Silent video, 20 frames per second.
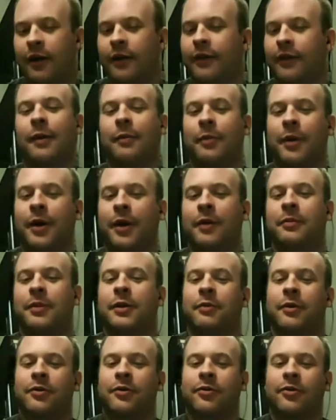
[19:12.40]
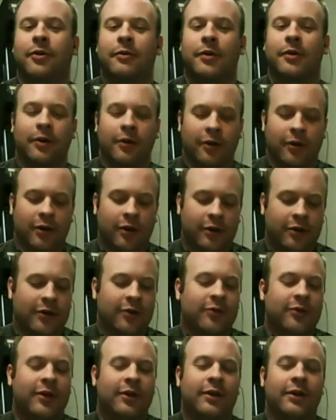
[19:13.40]
That might be what's going on
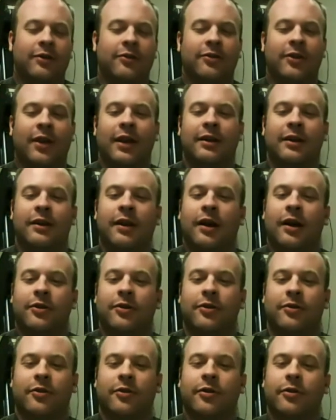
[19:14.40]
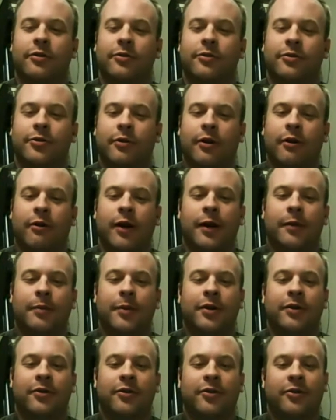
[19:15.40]
because they did cite non-disclosure
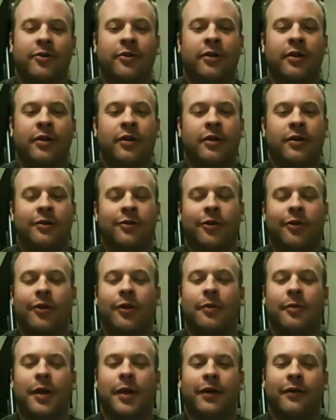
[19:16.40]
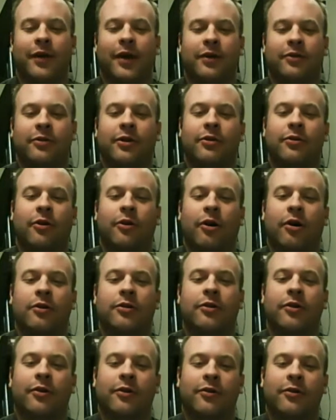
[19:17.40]
agreements, so they may have actually talked
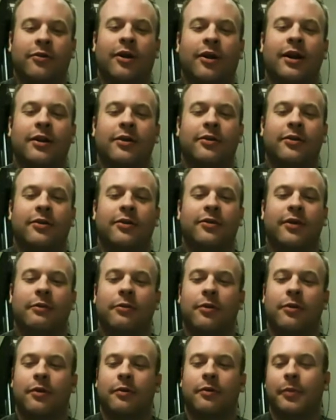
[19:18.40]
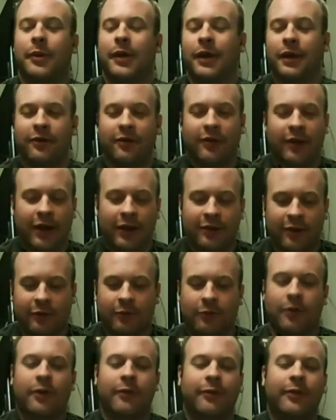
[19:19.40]
to the sites that were big sites
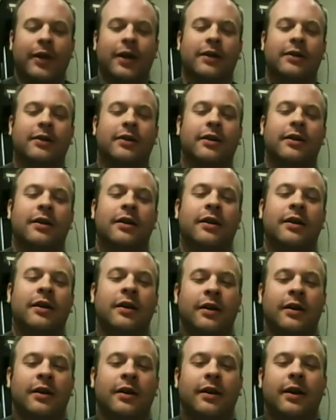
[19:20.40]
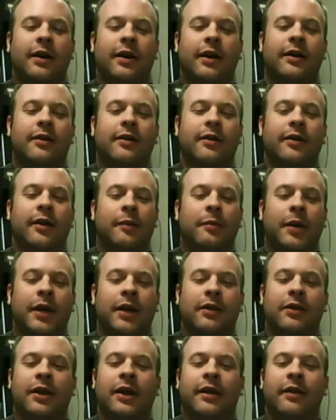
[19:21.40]
that were affected, and they
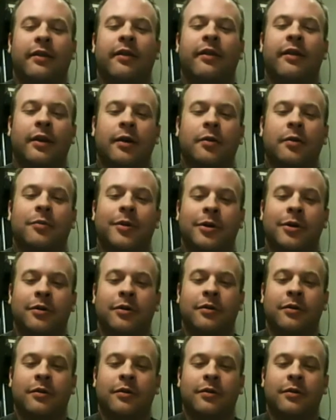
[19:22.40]
may let them